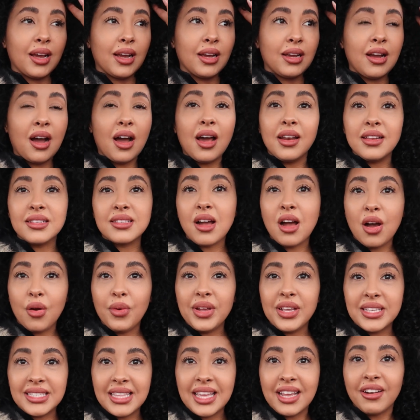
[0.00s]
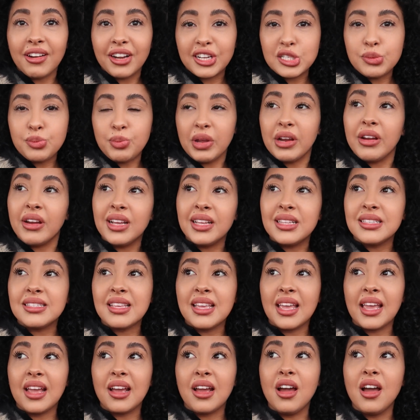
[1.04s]
God is always there
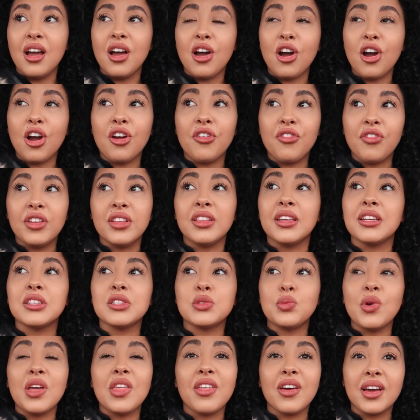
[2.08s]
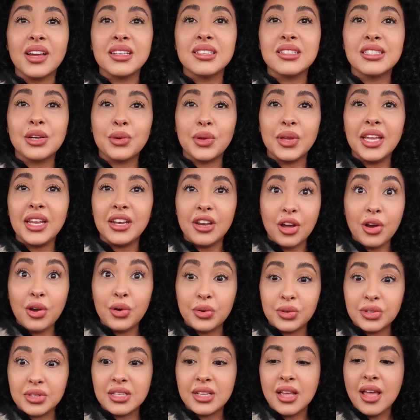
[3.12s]
experiencing our feelings with us, so he
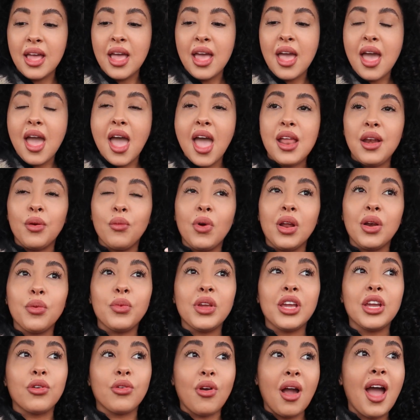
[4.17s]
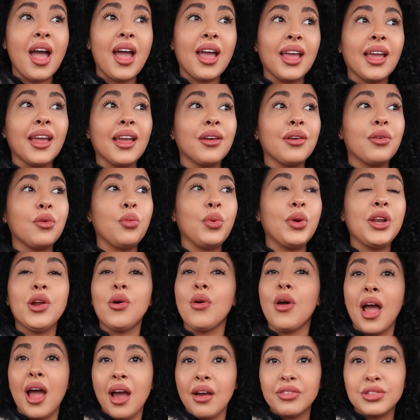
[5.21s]
knows. And when we cry, we don't
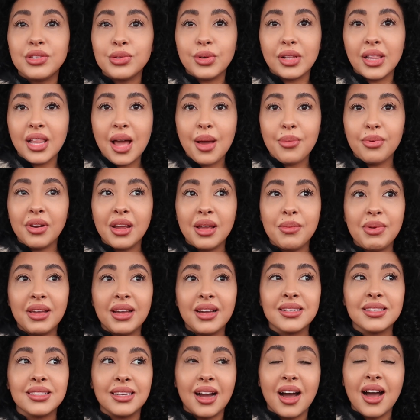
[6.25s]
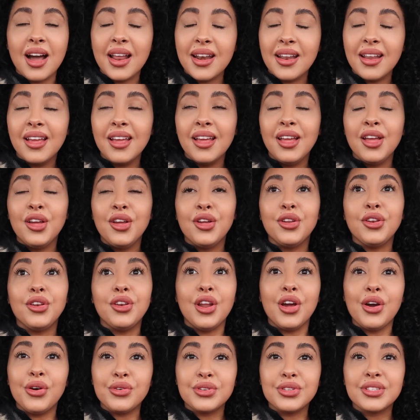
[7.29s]
have to elaborate, because God
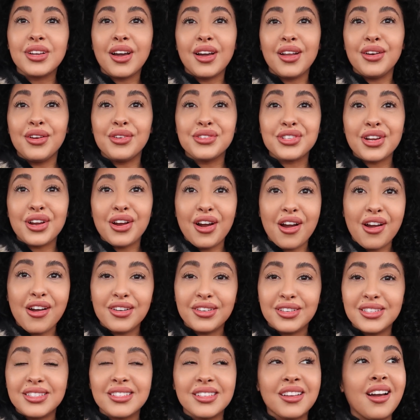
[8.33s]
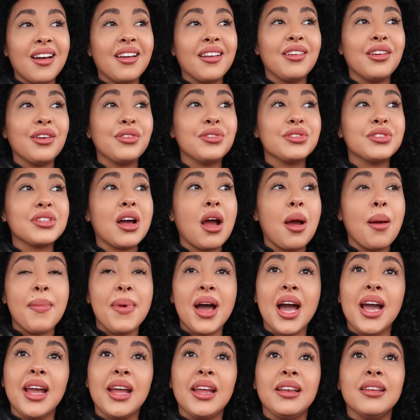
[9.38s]
knows. God knows our hearts. God knows our
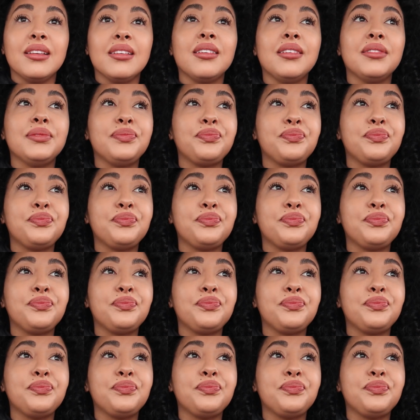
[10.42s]
mind.